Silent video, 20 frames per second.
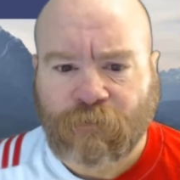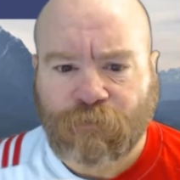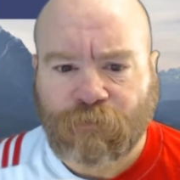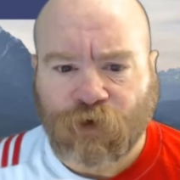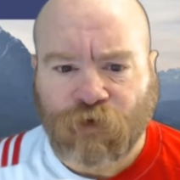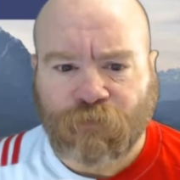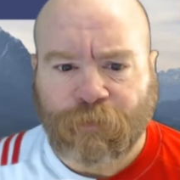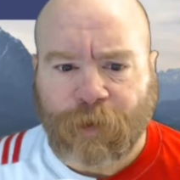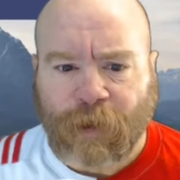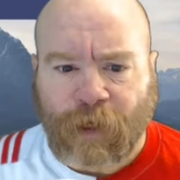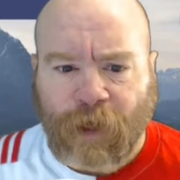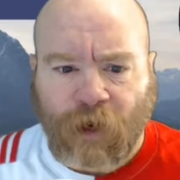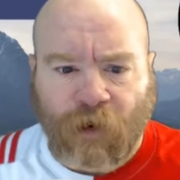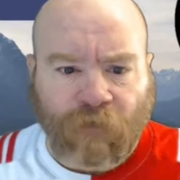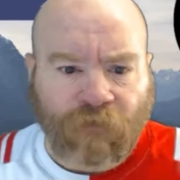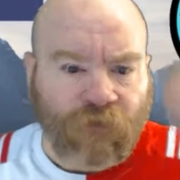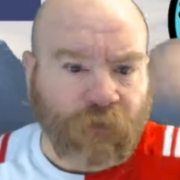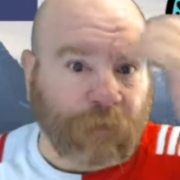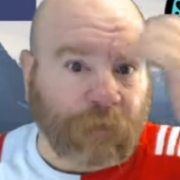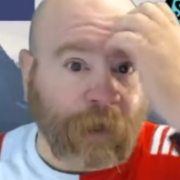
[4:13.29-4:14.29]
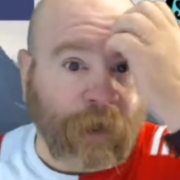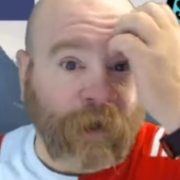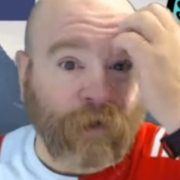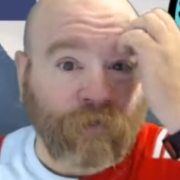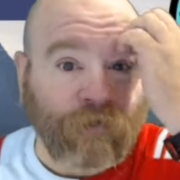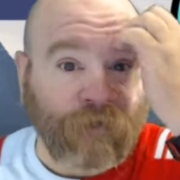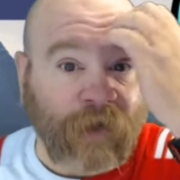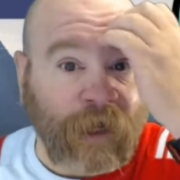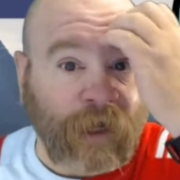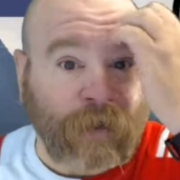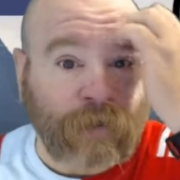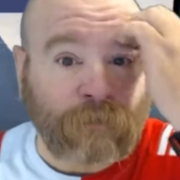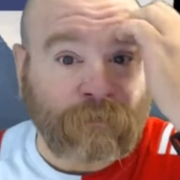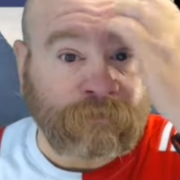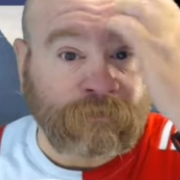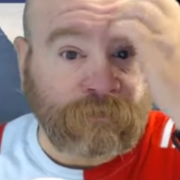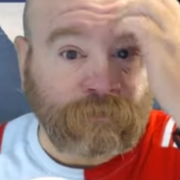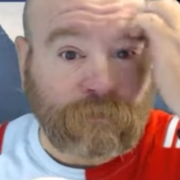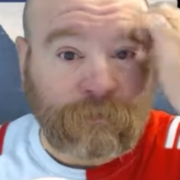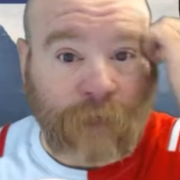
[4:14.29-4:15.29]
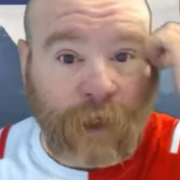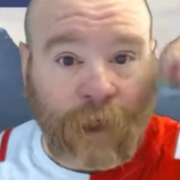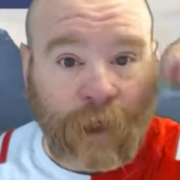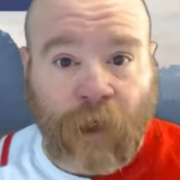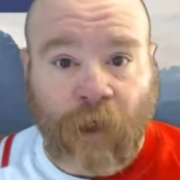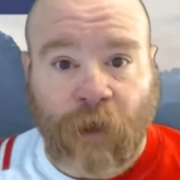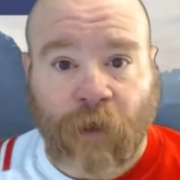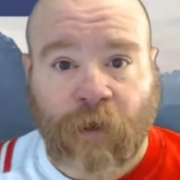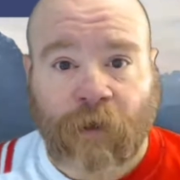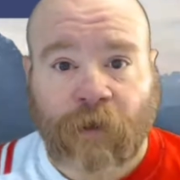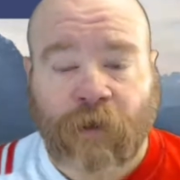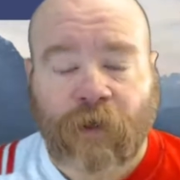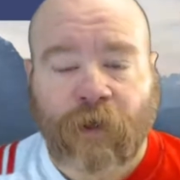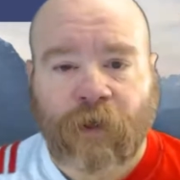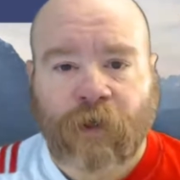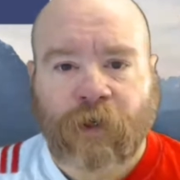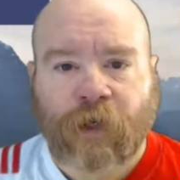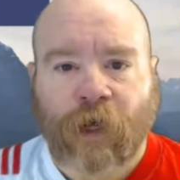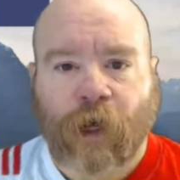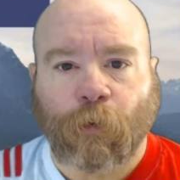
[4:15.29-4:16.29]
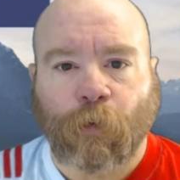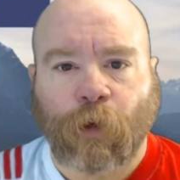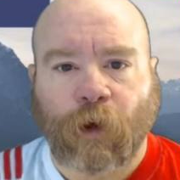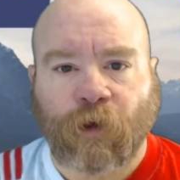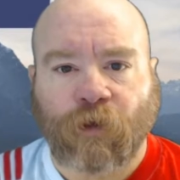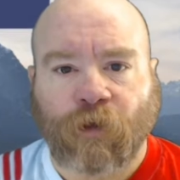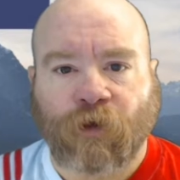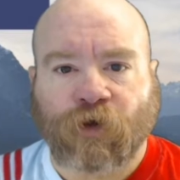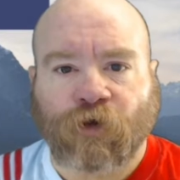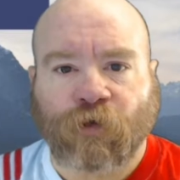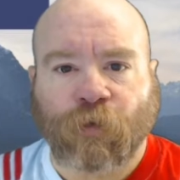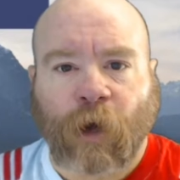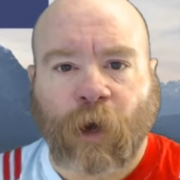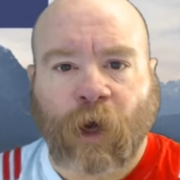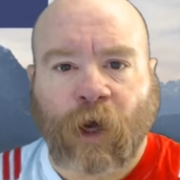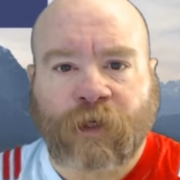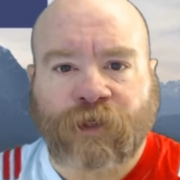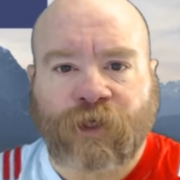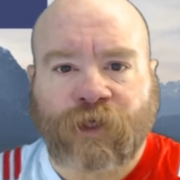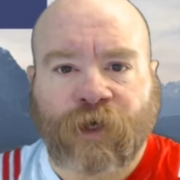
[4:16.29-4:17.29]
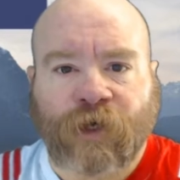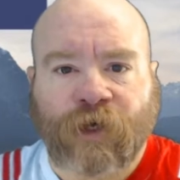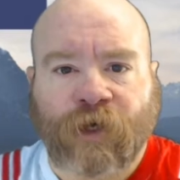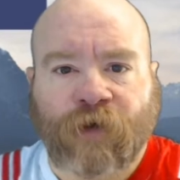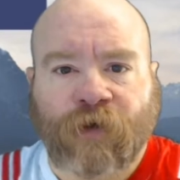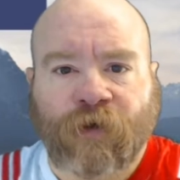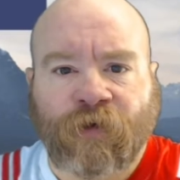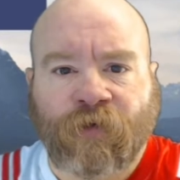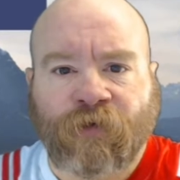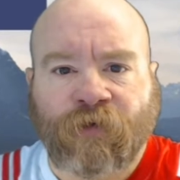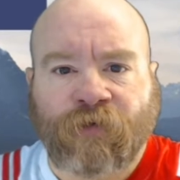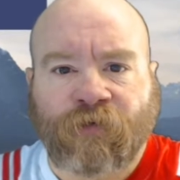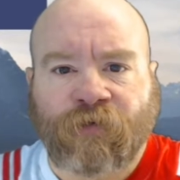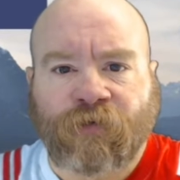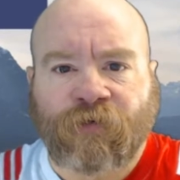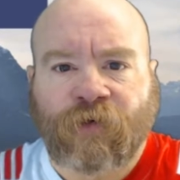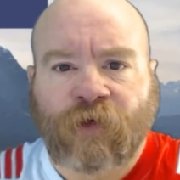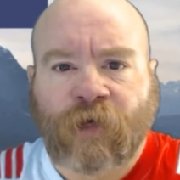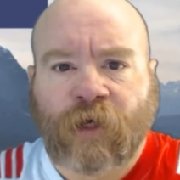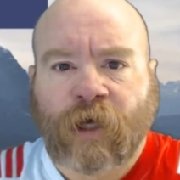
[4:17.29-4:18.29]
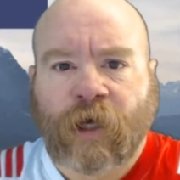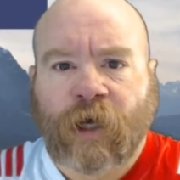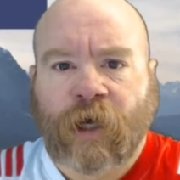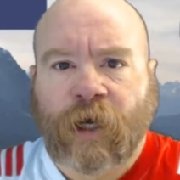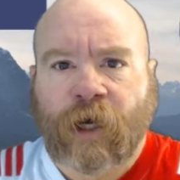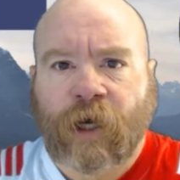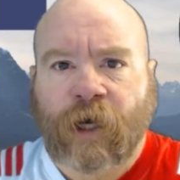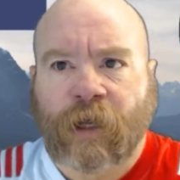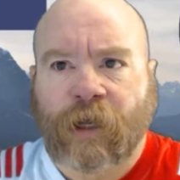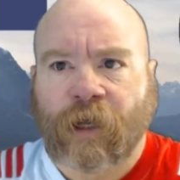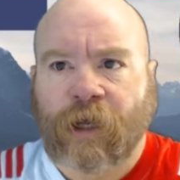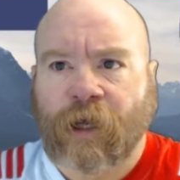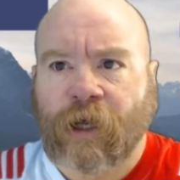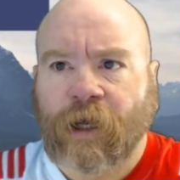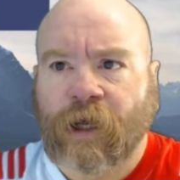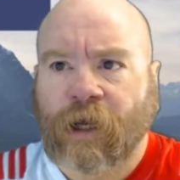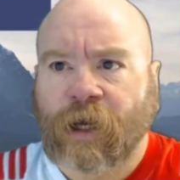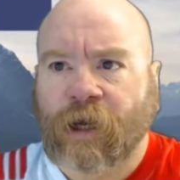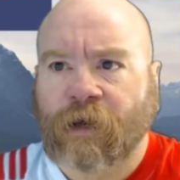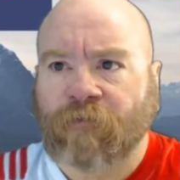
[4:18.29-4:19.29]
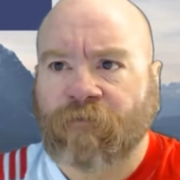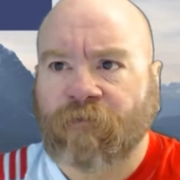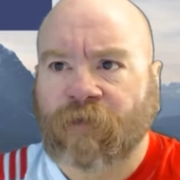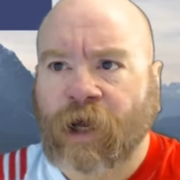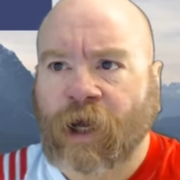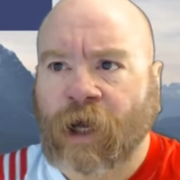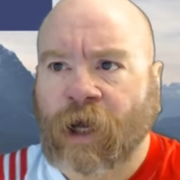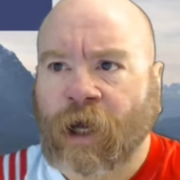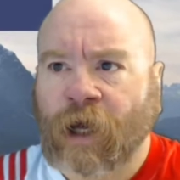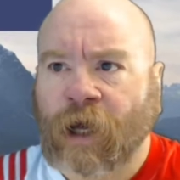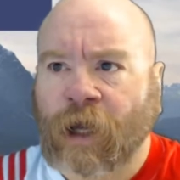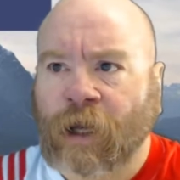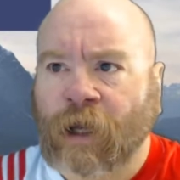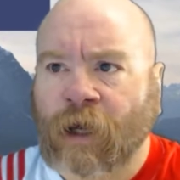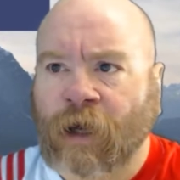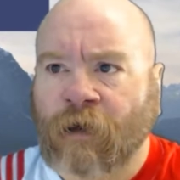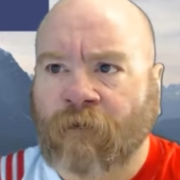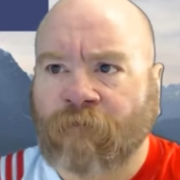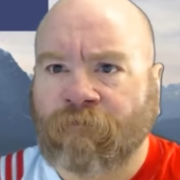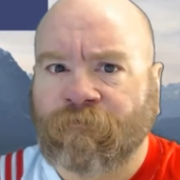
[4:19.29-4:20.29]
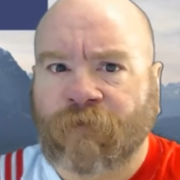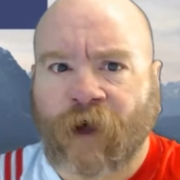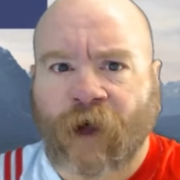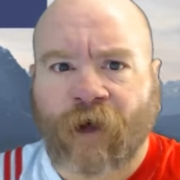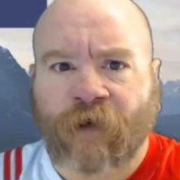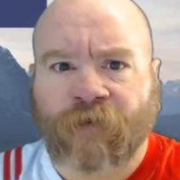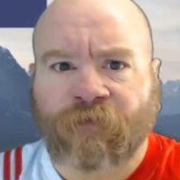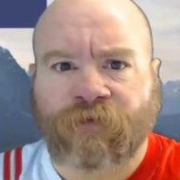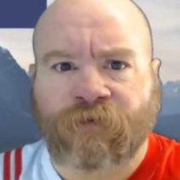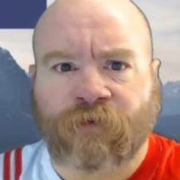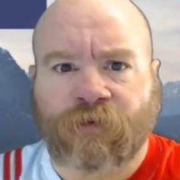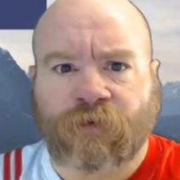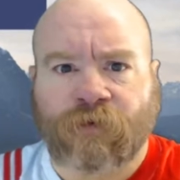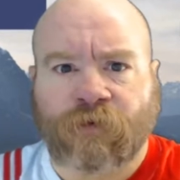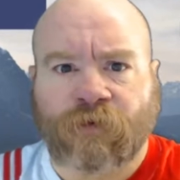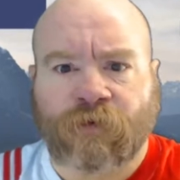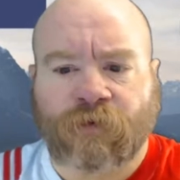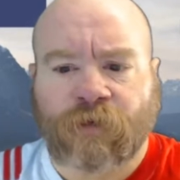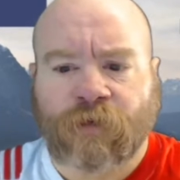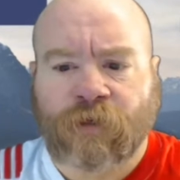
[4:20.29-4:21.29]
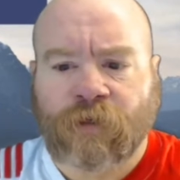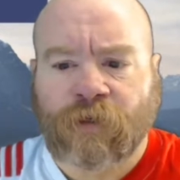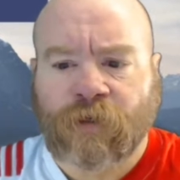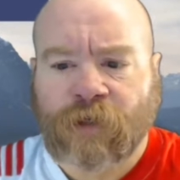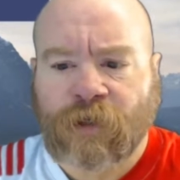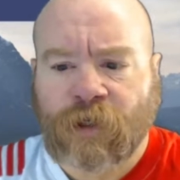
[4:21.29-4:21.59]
movement, however you pronounce that. Got one of their watches. And then I've got Fossil.